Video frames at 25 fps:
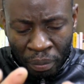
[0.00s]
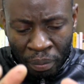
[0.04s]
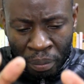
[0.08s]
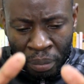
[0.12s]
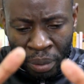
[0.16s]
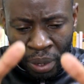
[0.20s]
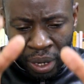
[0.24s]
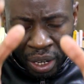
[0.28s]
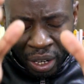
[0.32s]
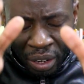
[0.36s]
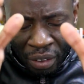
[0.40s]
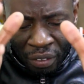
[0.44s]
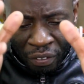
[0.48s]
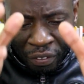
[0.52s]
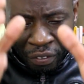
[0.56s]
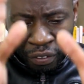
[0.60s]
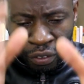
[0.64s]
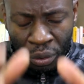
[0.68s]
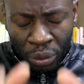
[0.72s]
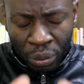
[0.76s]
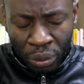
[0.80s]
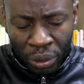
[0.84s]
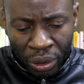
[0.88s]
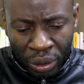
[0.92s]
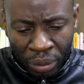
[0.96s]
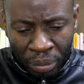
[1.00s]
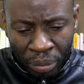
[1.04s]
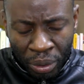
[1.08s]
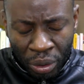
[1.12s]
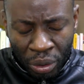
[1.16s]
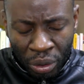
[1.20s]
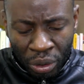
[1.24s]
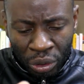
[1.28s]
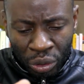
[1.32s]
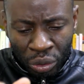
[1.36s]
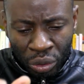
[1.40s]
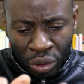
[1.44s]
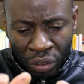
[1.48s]
bear fruit,
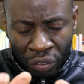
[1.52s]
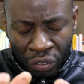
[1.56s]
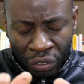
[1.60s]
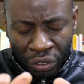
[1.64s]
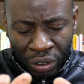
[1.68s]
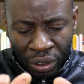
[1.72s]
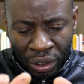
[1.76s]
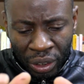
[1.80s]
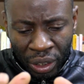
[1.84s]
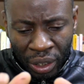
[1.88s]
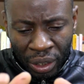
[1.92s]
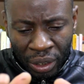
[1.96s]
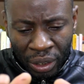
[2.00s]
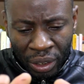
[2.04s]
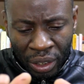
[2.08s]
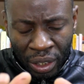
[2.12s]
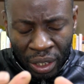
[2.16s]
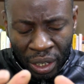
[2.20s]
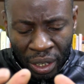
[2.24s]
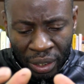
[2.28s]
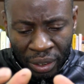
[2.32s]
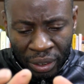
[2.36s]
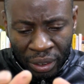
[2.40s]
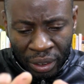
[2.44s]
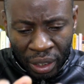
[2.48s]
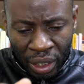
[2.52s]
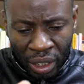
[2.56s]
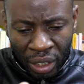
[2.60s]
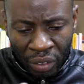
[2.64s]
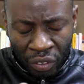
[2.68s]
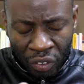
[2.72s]
because you have said in Isaiah